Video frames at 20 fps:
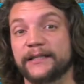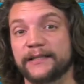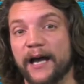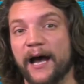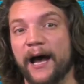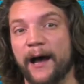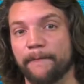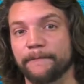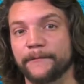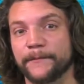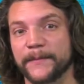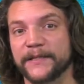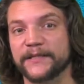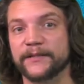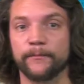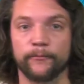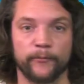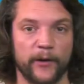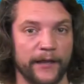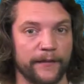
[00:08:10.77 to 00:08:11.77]
to
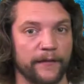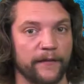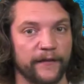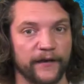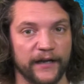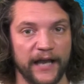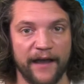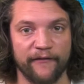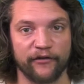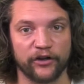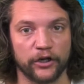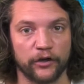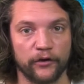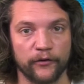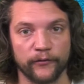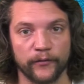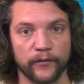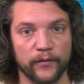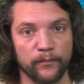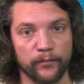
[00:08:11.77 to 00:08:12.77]
Optimism rather than having to
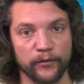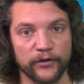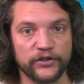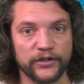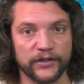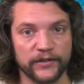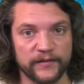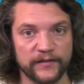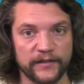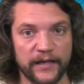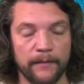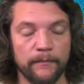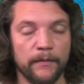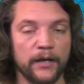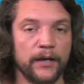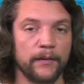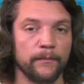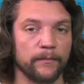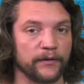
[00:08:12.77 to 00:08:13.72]
go through the bridging step.